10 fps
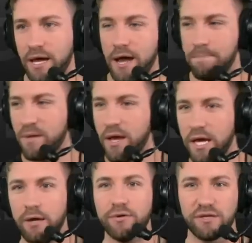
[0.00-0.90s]
And
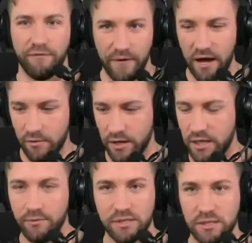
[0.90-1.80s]
he was a veteran.
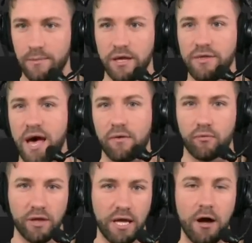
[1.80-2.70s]
He was somebody that
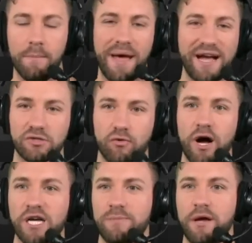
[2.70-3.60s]
really helped Maxx
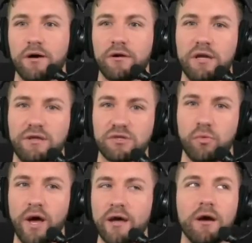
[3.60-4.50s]
Crosby underneath his
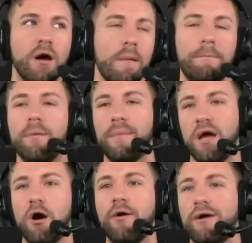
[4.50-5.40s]
wing. But
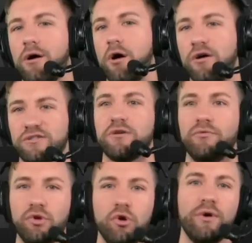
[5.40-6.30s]
Mayowa also
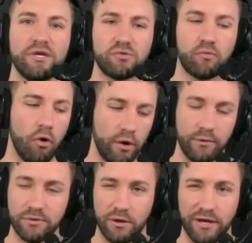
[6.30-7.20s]
knew his role. He
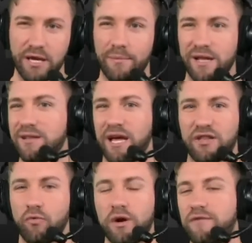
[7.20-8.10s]
was only coming in like
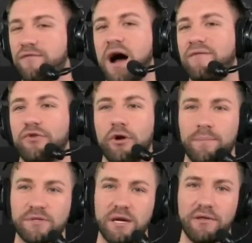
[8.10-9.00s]
25,
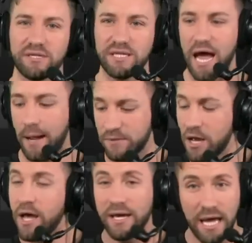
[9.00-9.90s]
30% of the snaps,
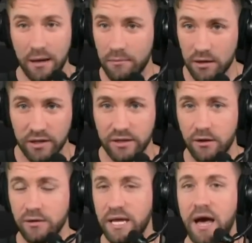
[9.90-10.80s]
came in on
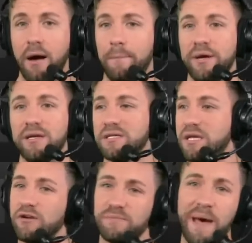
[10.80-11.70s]
third down, pinned his
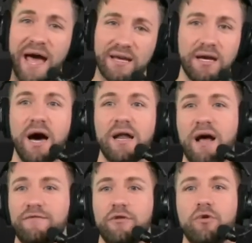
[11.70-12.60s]
ears back, and got
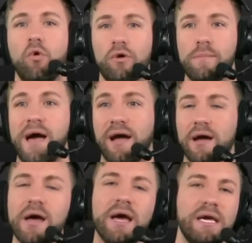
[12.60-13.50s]
after the quarterback.
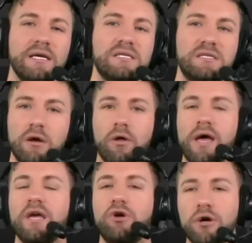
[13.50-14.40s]
He's still
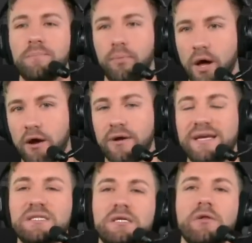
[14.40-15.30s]
a good player.
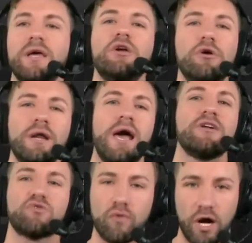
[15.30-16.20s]
He's still a good
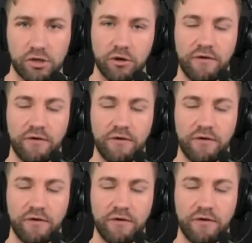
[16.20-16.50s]
edge rusher.